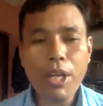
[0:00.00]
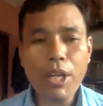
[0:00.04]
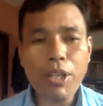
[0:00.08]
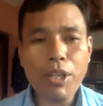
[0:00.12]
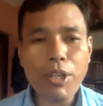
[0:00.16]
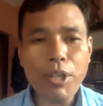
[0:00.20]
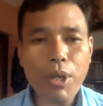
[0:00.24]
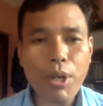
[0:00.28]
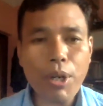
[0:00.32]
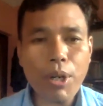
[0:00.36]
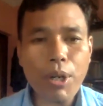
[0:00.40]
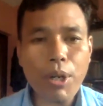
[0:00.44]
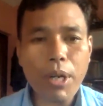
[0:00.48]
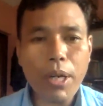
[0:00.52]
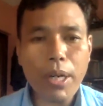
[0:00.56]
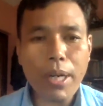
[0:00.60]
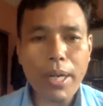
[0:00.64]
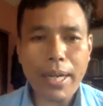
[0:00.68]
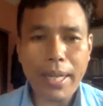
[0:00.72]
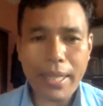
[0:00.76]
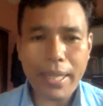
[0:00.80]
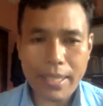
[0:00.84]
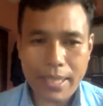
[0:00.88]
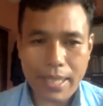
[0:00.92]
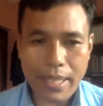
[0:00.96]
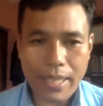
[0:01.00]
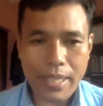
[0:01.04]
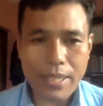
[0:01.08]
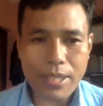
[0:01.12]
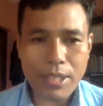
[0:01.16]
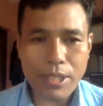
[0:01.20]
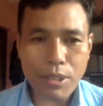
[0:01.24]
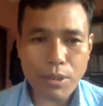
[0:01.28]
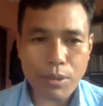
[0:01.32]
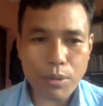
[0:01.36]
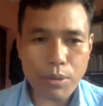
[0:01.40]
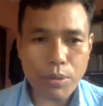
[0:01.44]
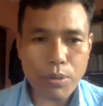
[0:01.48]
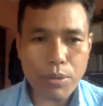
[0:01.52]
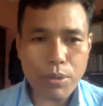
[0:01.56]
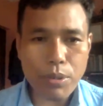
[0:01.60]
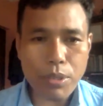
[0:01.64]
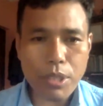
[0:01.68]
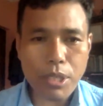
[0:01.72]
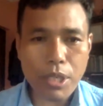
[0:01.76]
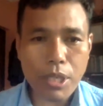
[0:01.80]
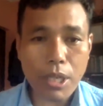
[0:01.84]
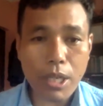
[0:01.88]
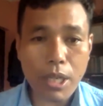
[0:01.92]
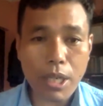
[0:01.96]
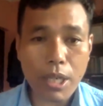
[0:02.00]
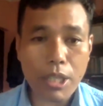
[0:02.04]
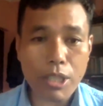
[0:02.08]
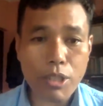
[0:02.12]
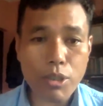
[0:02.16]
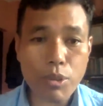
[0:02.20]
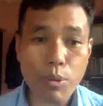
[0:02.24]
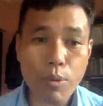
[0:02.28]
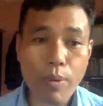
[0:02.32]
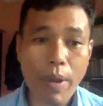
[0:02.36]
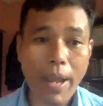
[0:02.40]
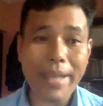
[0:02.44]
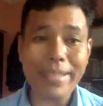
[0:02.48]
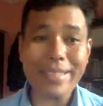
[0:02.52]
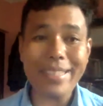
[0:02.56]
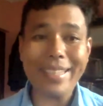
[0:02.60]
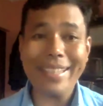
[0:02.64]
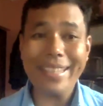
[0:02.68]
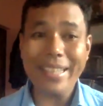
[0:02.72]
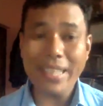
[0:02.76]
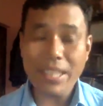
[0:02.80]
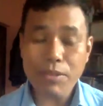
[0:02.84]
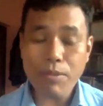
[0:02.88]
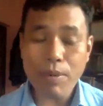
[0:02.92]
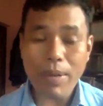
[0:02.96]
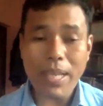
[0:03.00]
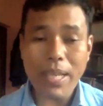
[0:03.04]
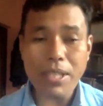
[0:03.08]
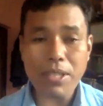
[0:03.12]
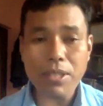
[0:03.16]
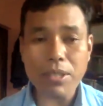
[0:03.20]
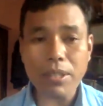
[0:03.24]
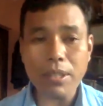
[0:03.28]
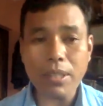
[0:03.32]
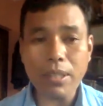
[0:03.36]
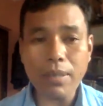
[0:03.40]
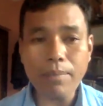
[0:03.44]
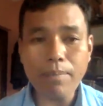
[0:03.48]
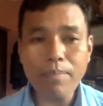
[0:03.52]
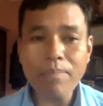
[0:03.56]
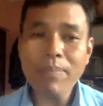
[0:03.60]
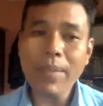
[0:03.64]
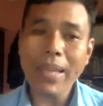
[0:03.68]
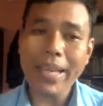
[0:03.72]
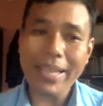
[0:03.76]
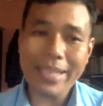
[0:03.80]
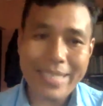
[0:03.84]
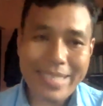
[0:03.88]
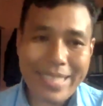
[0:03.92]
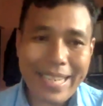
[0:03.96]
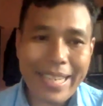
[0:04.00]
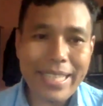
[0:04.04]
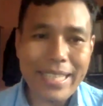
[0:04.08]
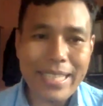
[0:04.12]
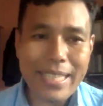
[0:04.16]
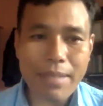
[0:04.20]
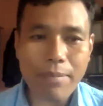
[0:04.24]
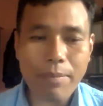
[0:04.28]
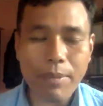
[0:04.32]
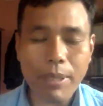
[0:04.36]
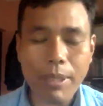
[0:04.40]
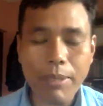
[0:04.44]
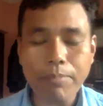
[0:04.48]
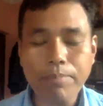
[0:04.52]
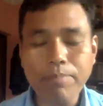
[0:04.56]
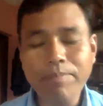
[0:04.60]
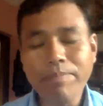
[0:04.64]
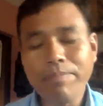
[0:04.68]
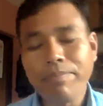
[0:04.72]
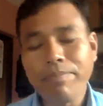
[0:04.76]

nor it is used to write literature extensively.